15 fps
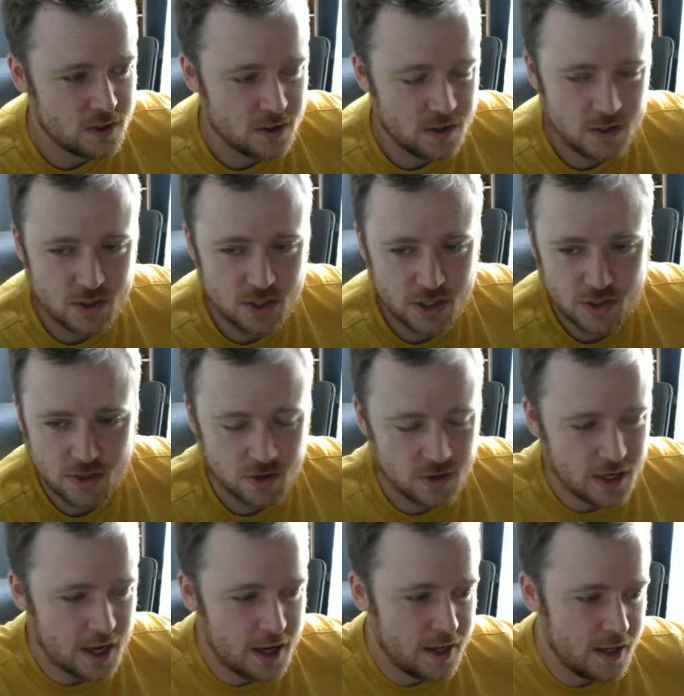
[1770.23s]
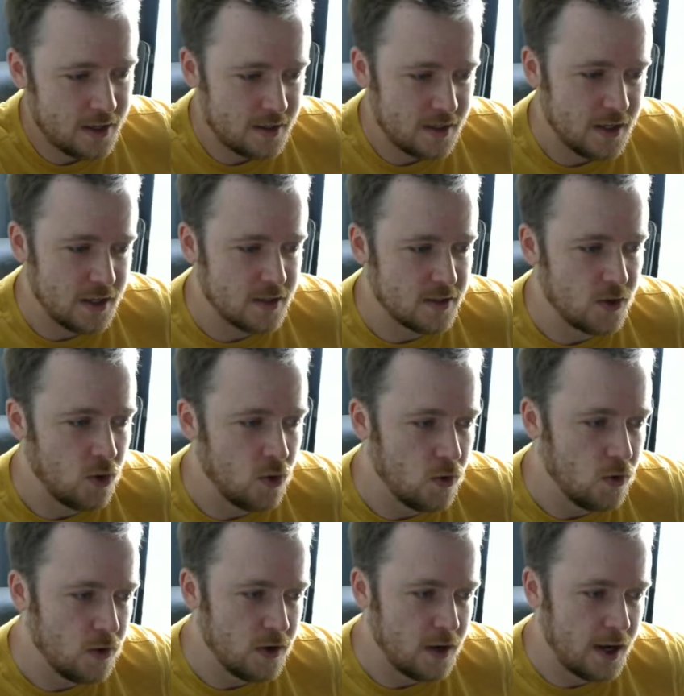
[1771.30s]
You just look at it. It's
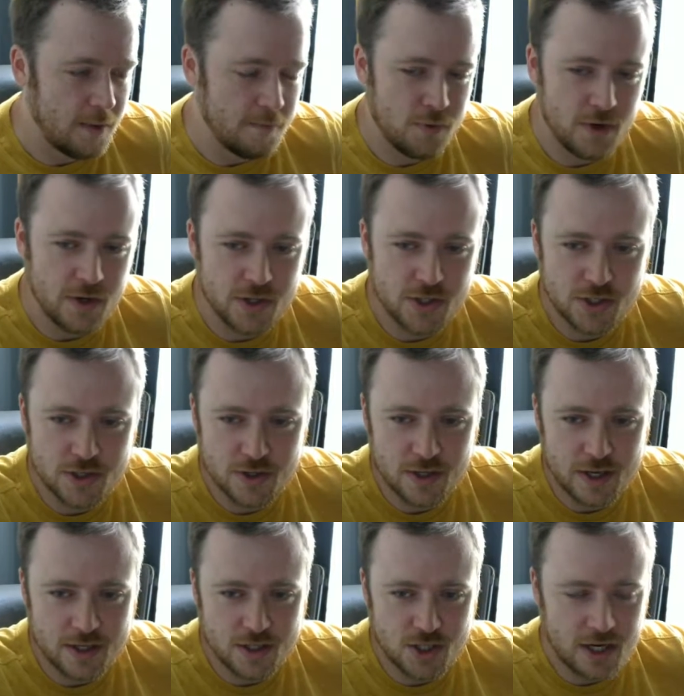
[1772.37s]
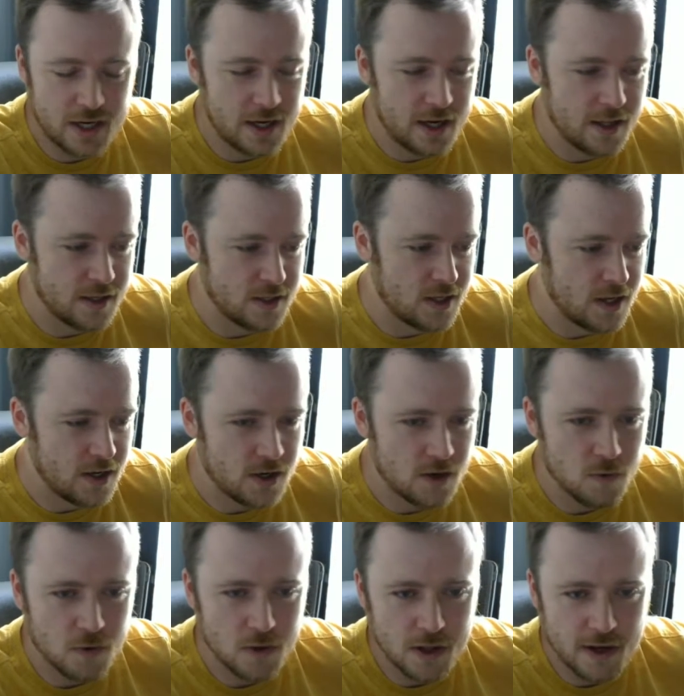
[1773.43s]
cool. I'm pretty sure like Jay Alexander
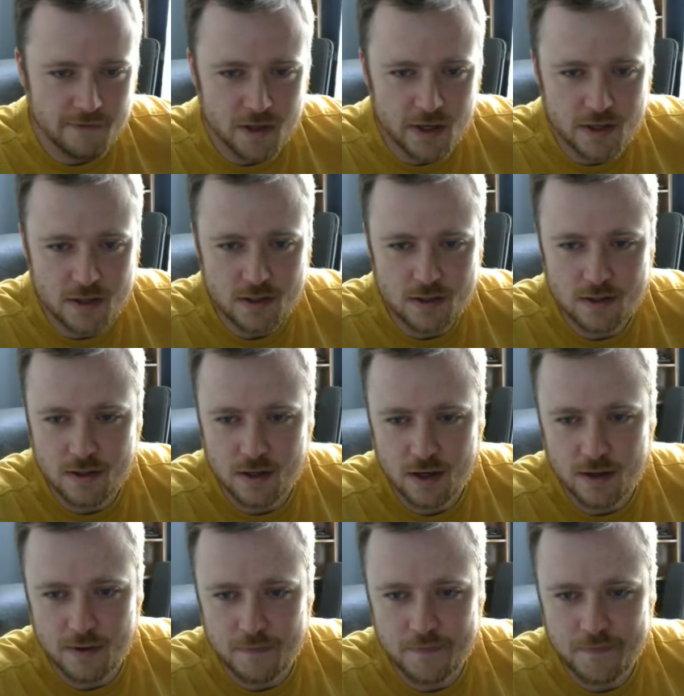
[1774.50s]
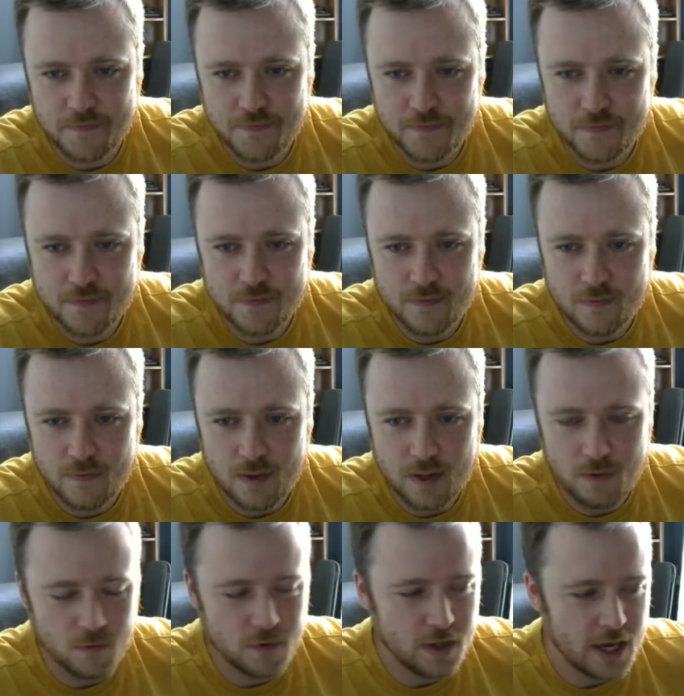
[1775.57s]
will love this.
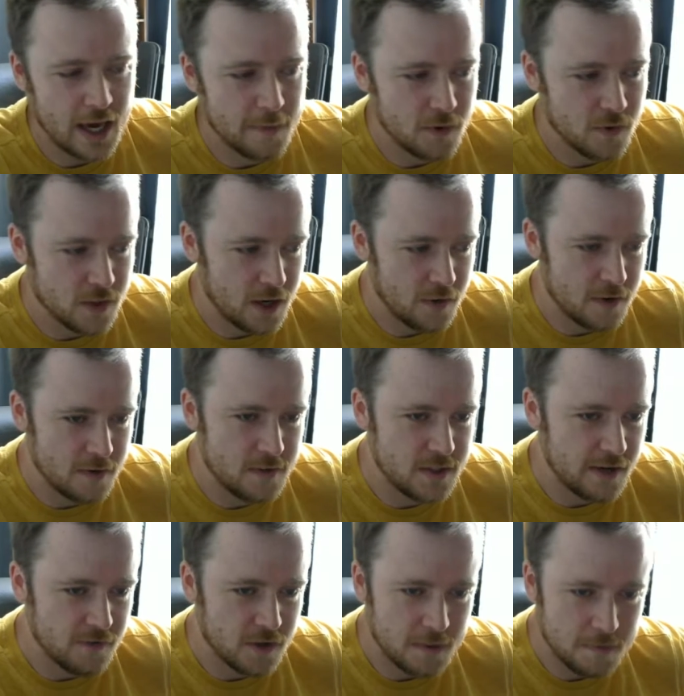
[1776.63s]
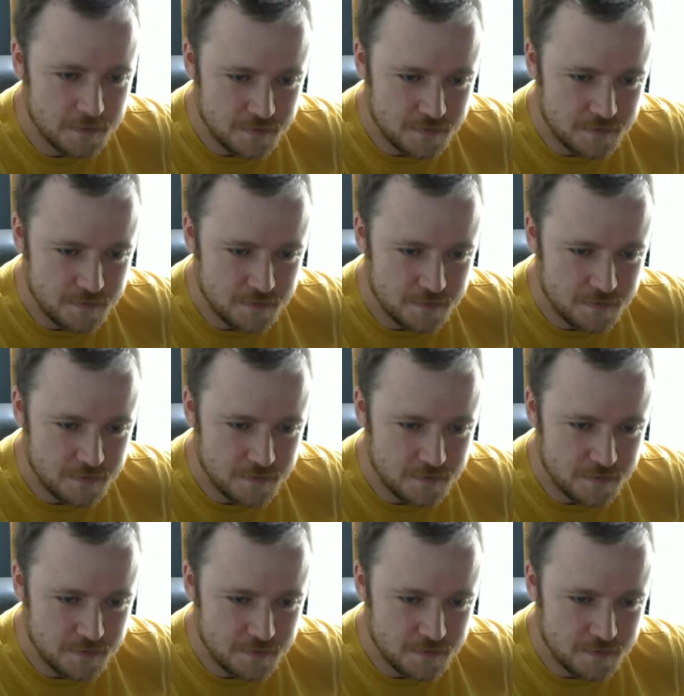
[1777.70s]
Really happy with that one, definitely.